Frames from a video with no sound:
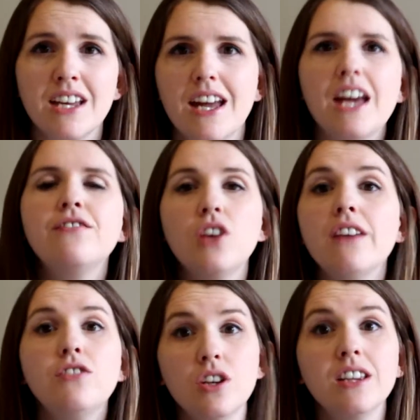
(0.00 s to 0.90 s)
If
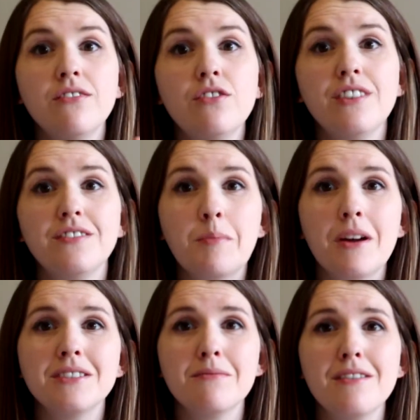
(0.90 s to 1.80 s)
you can live on
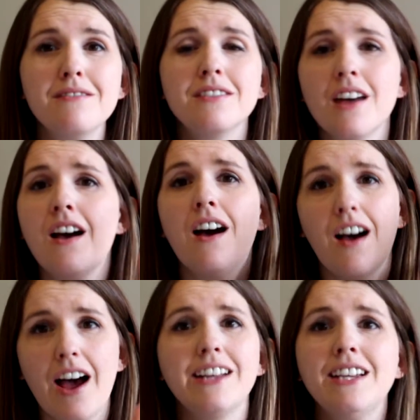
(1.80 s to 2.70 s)
£50 a month,
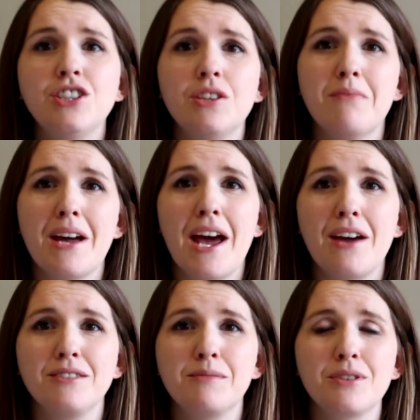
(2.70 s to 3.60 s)
I need you in my
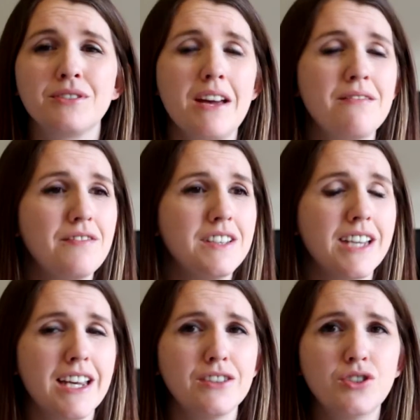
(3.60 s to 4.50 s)
house, because I'm
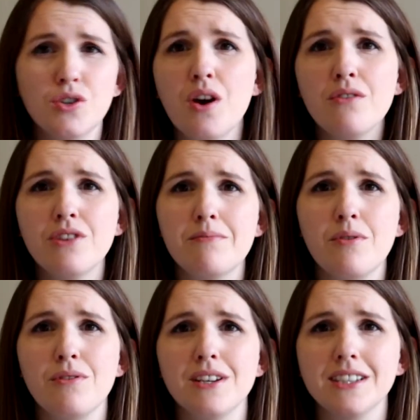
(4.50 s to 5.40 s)
feeding two hungry
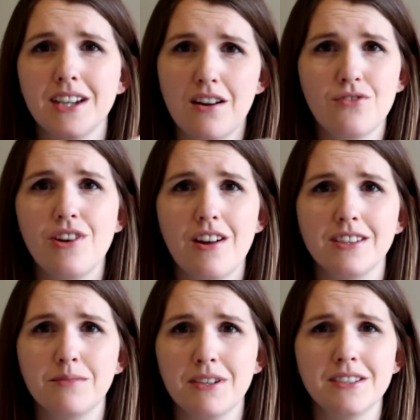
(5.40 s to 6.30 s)
boys and a hungry
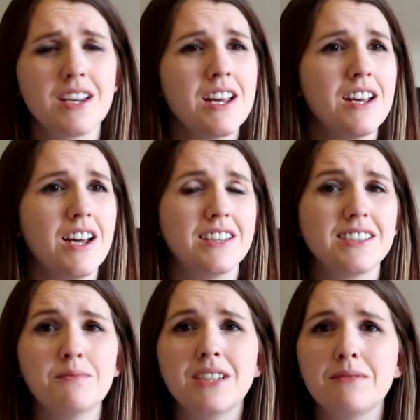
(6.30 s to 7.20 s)
husband, and
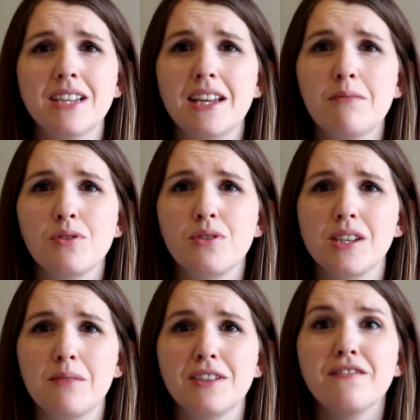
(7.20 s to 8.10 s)
sometimes that number goes
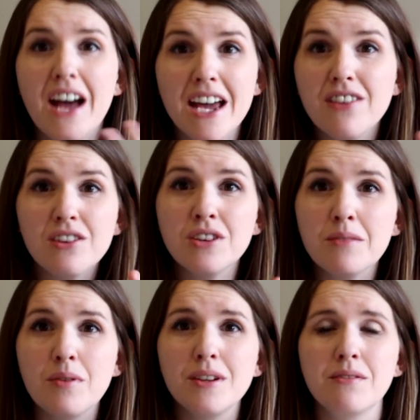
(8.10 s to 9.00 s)
up to five hungry
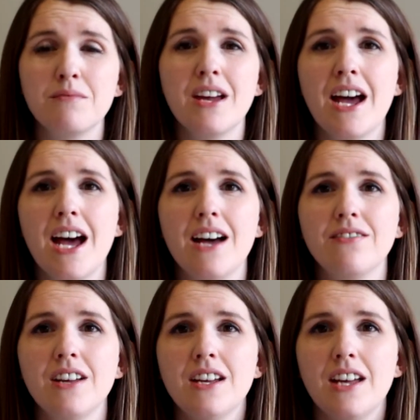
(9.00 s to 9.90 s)
boys when we have